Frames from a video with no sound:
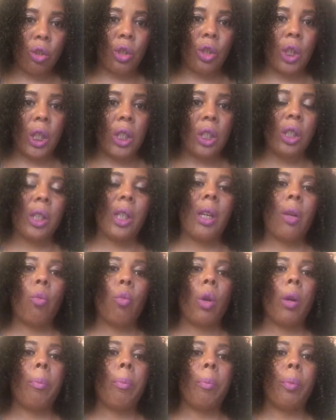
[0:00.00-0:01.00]
Just get
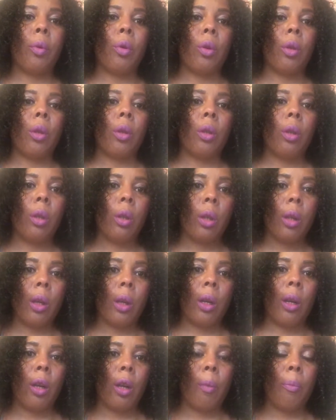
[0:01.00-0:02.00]
one book
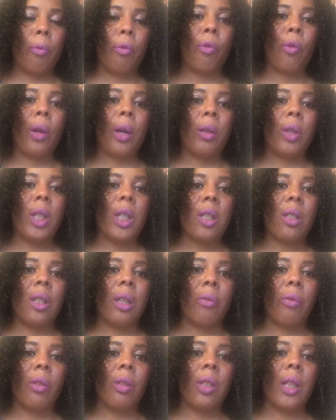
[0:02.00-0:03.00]
throughout these
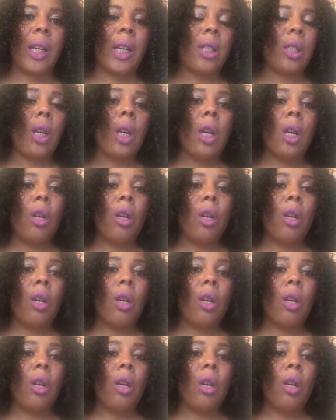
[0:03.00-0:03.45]
7 days.